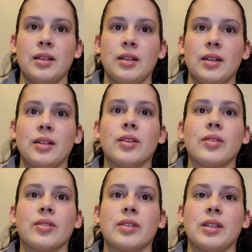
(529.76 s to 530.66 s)

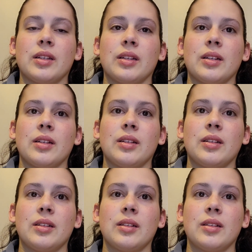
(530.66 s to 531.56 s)
Another thing
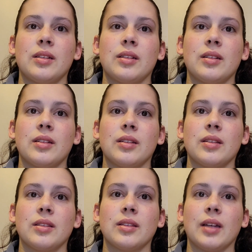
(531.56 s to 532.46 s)

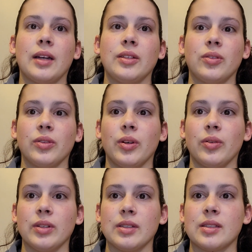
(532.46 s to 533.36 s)
that you'll
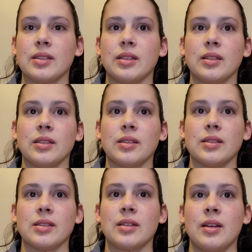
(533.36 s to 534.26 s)
notice is